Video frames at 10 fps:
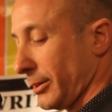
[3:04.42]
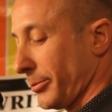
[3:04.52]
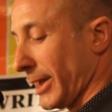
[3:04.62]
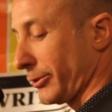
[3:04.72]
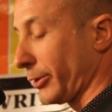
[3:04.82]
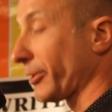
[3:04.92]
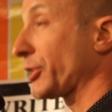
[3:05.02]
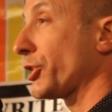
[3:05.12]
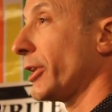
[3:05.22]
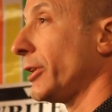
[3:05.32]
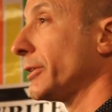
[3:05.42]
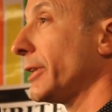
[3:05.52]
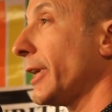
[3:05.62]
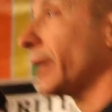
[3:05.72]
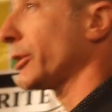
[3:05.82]
Patrick
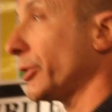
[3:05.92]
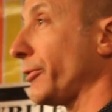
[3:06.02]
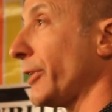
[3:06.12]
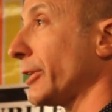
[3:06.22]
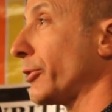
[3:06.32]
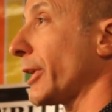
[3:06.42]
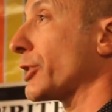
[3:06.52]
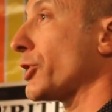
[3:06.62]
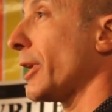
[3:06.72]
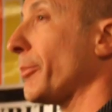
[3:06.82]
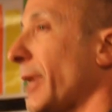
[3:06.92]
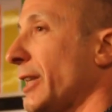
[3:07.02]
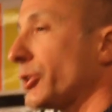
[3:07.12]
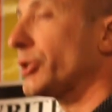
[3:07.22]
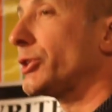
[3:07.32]
Fitzgerald, and our good friend Greg Schnapp,
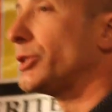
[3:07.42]
and just